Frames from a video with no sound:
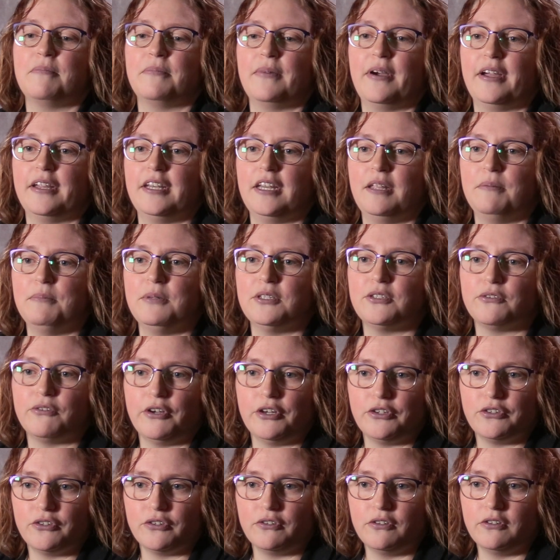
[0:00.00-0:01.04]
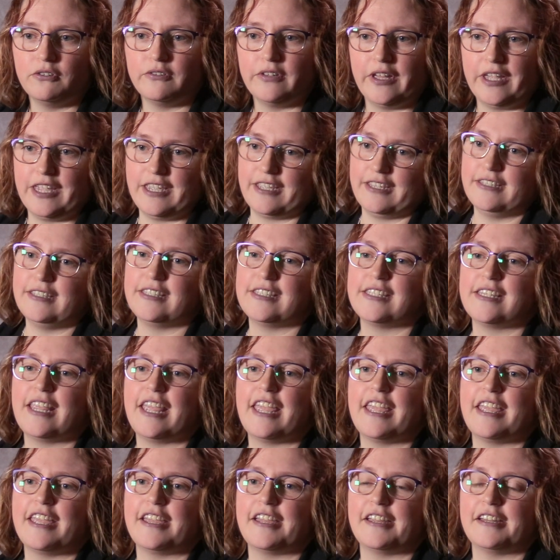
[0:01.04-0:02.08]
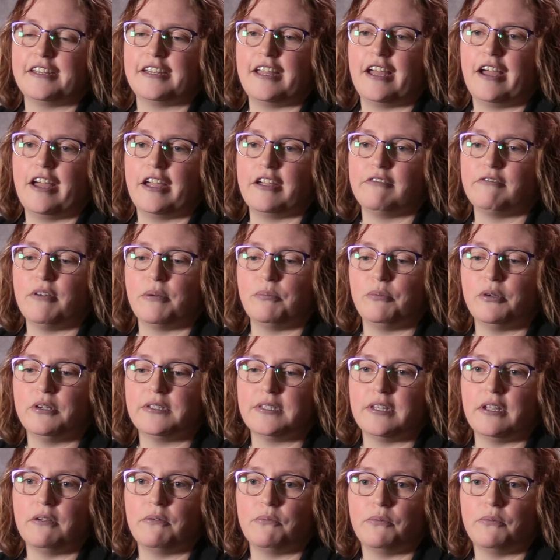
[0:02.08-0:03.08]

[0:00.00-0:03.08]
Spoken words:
My name is Rachel Lance, and I represent